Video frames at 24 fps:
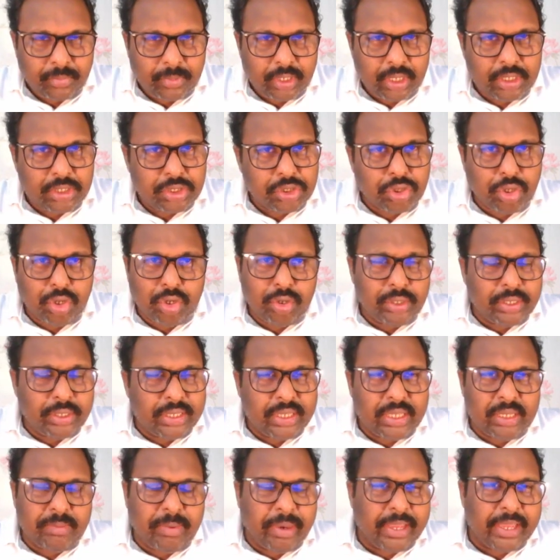So
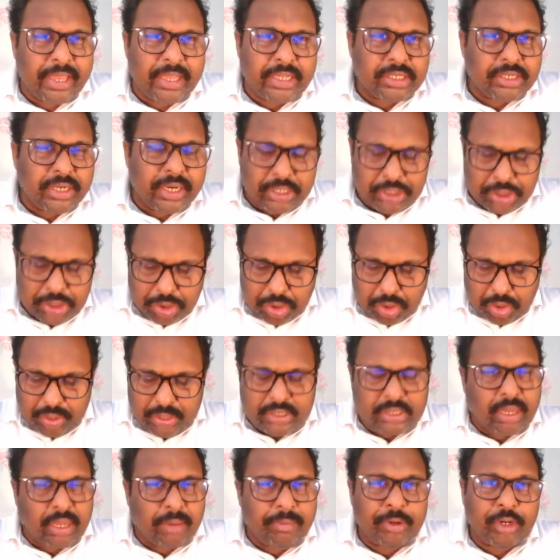E by H ratio
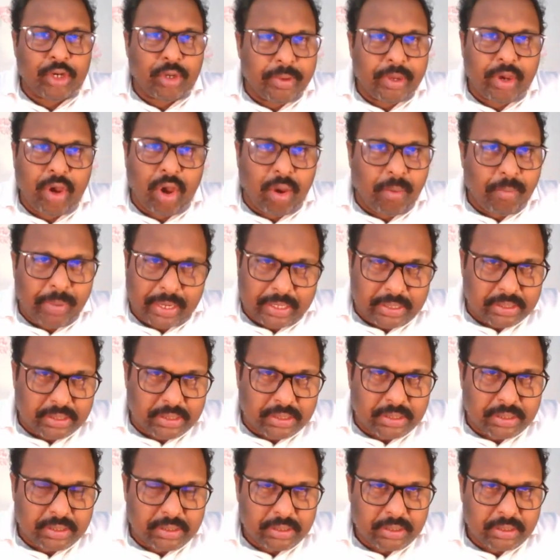is coming to be
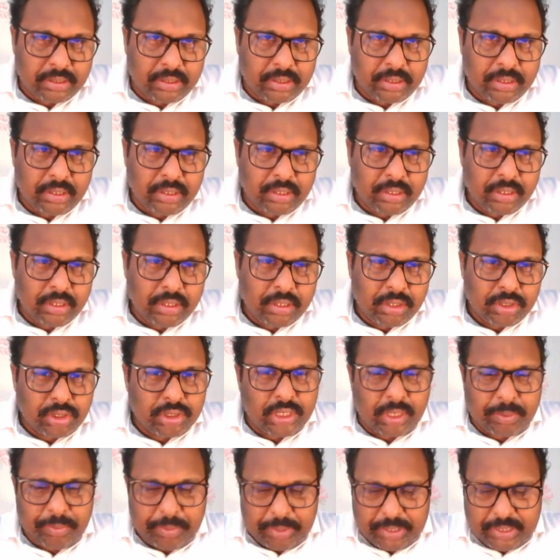complex. So
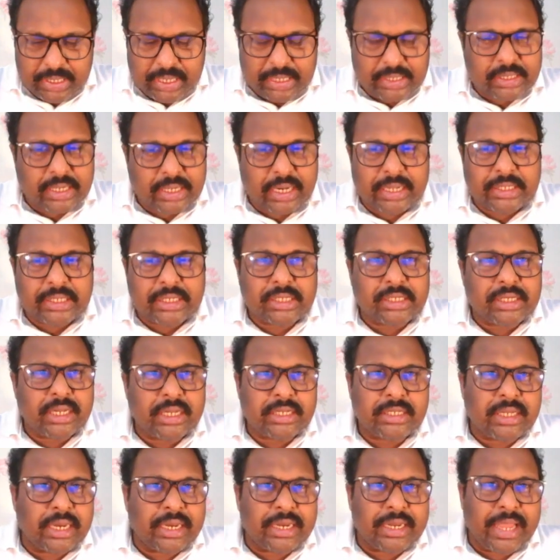that means there is a
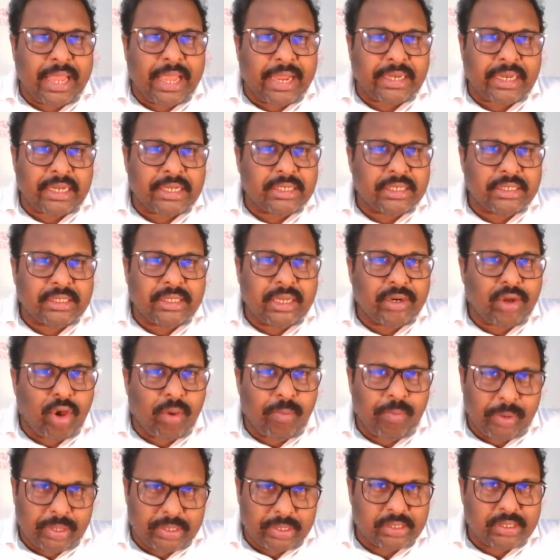resistance and reactance in that
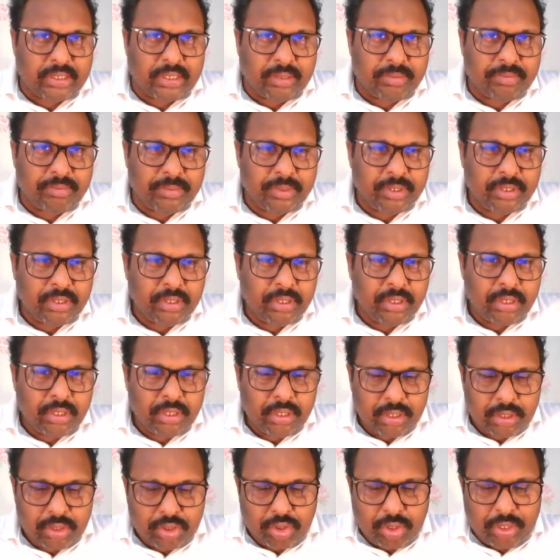complex term.
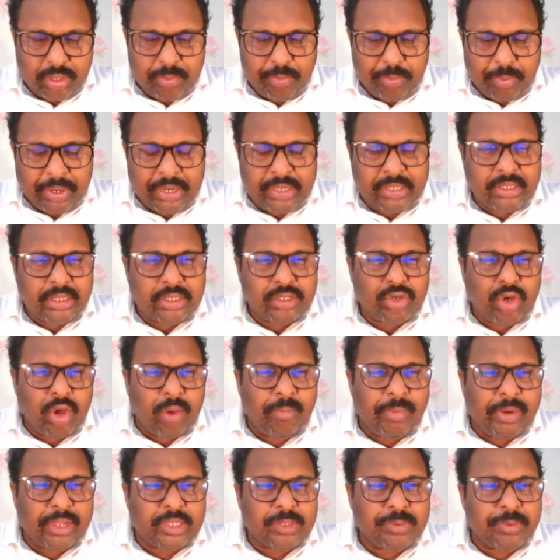So impedance is
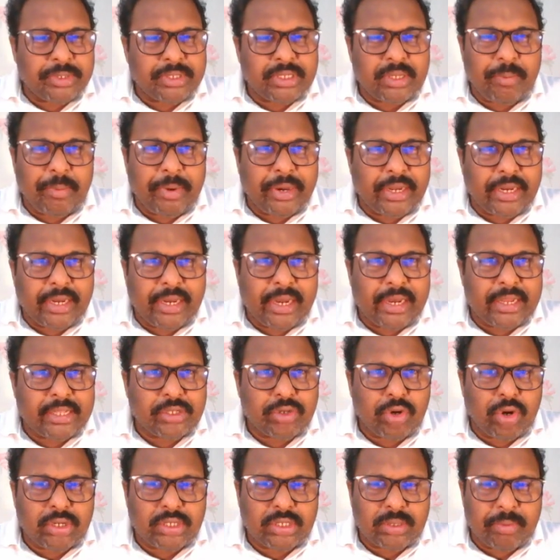complex means the material has
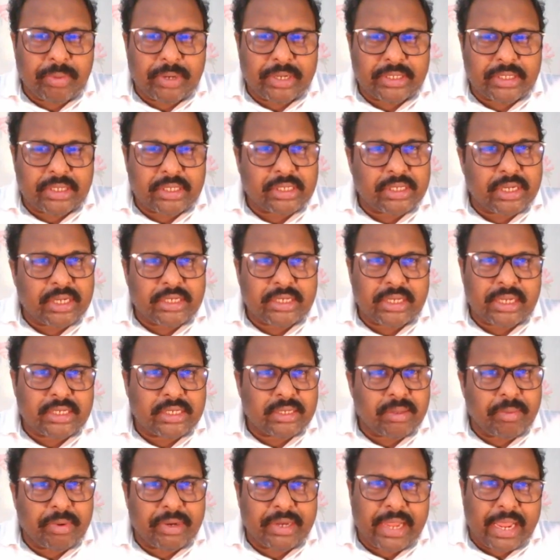got some resistance and
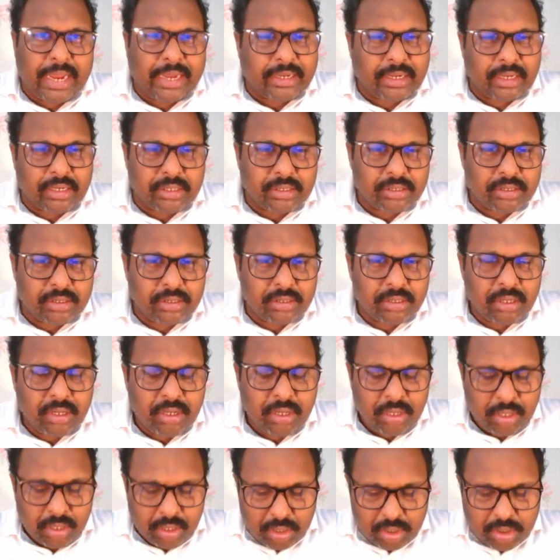some reactance.
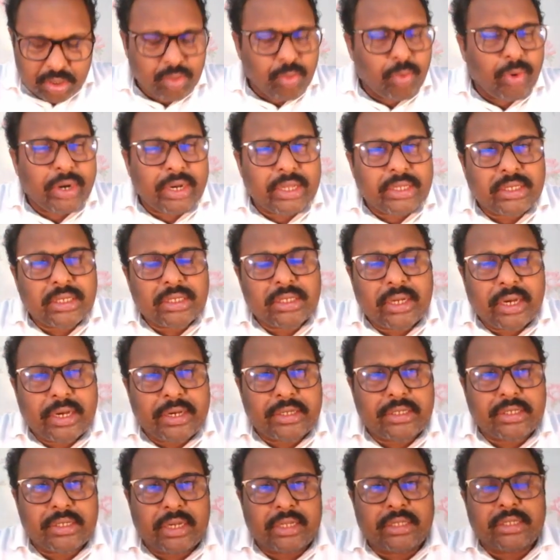So what does
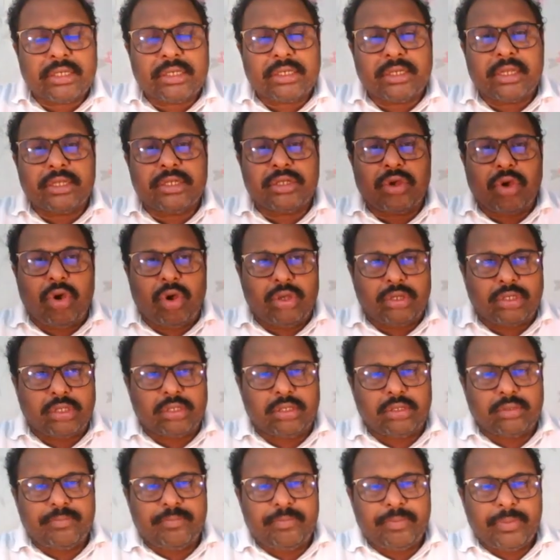this resistance
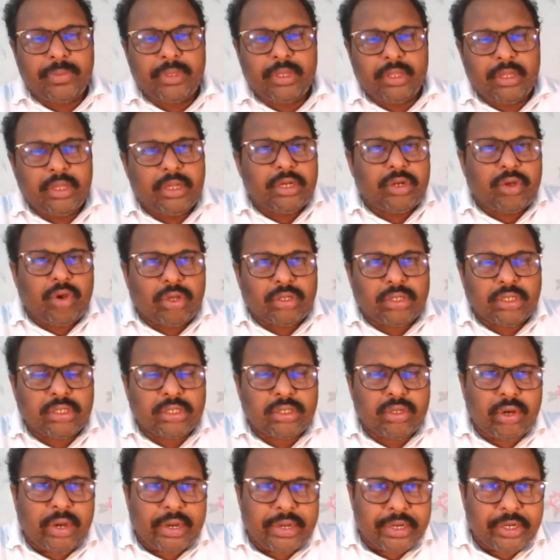cause? It causes
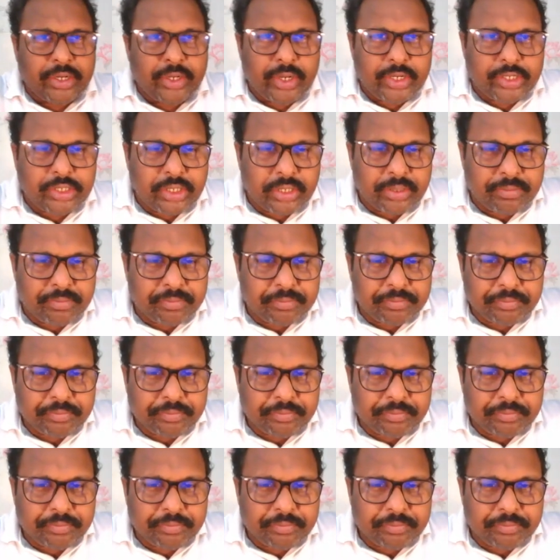your attenuation.